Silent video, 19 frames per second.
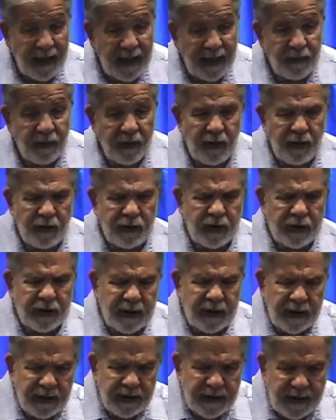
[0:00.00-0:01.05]
And you just
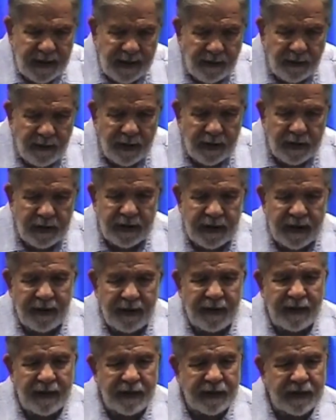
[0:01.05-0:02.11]
continue to see
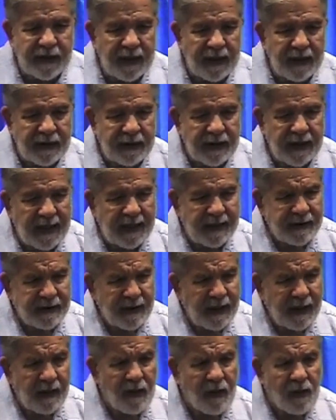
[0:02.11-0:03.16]
these things as
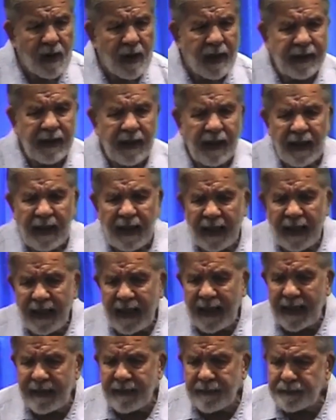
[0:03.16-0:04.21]
they go on.
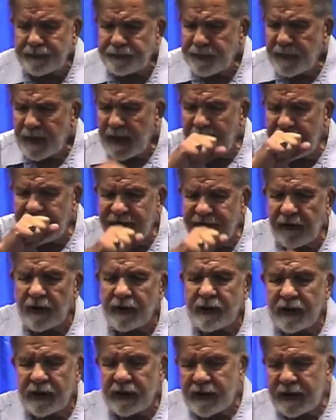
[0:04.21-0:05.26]
And in
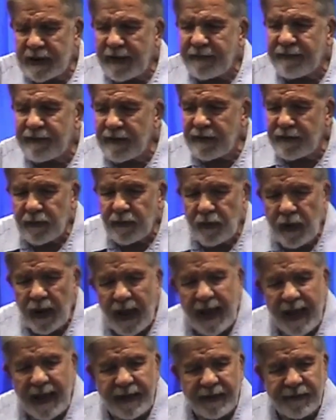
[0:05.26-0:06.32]
verses 7 through
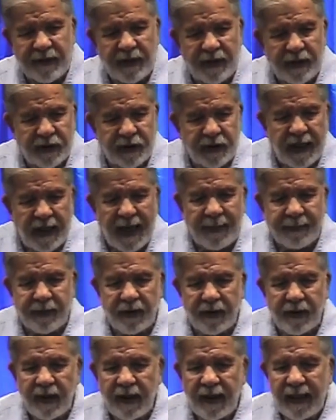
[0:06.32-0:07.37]
9 of this
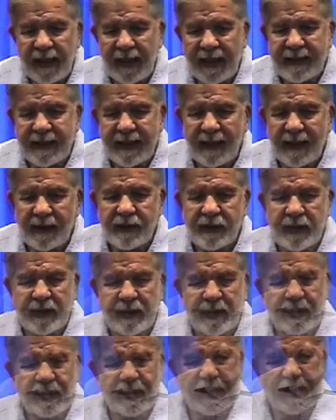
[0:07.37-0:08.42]
chapter, it tells us, it